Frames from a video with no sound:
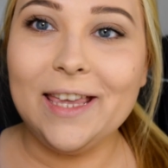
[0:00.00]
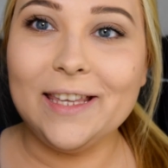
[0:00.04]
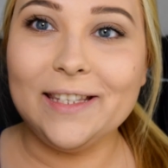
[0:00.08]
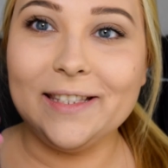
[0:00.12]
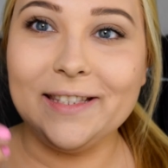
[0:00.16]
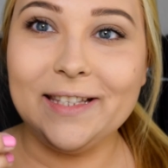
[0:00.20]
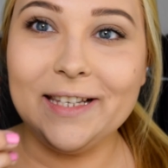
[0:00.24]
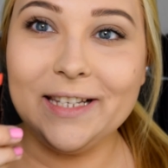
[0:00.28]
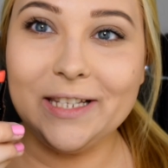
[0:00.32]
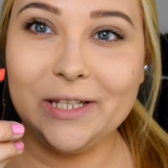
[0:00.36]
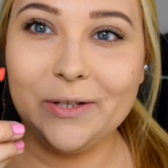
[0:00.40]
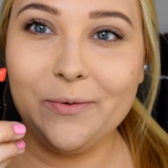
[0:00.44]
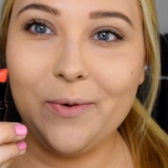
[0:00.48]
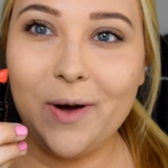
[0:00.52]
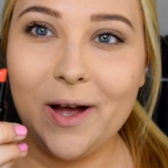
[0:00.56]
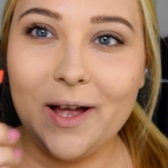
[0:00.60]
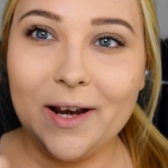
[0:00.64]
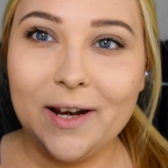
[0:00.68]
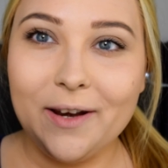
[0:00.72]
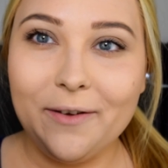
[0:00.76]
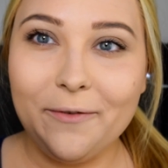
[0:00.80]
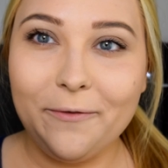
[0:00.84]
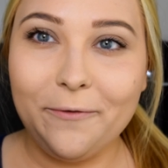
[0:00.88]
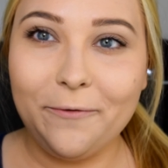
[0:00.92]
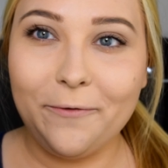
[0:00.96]
is this
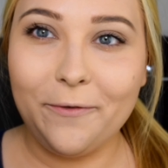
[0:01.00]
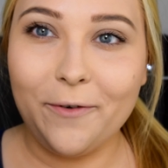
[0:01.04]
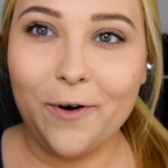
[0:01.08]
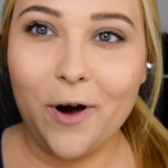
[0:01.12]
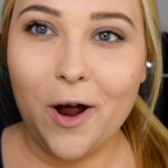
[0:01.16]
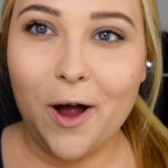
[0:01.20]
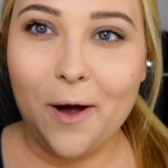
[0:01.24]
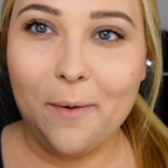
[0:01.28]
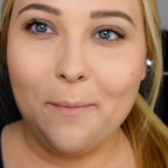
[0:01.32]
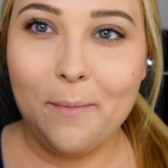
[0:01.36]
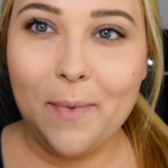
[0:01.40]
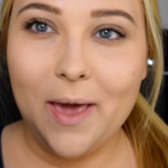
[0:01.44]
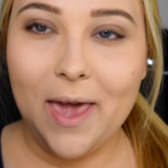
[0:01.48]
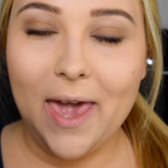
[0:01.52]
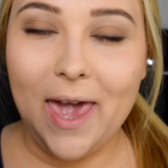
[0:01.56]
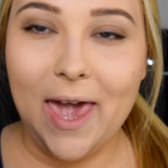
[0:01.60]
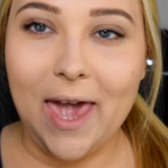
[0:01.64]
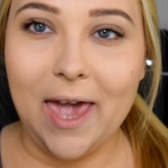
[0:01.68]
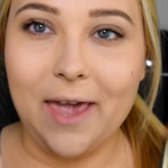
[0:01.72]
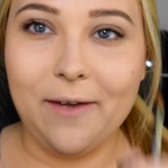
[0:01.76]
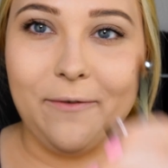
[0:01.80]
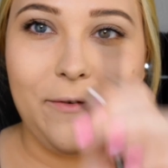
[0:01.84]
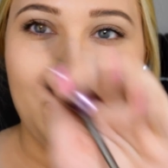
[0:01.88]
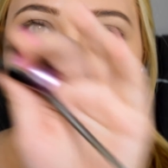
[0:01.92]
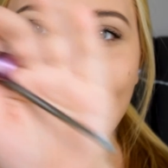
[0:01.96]
one from
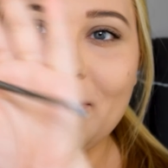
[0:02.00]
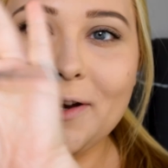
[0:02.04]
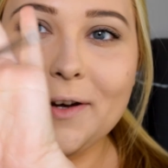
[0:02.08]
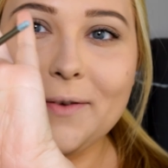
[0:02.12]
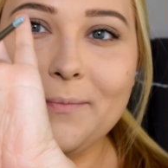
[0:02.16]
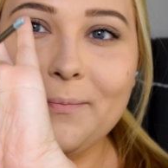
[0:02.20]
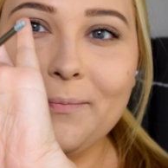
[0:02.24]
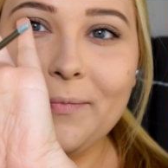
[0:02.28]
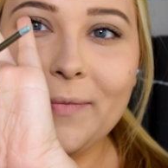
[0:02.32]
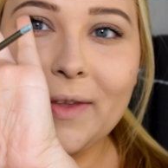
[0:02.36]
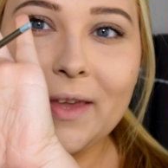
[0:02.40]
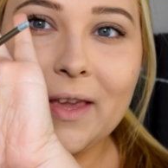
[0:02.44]
Avon,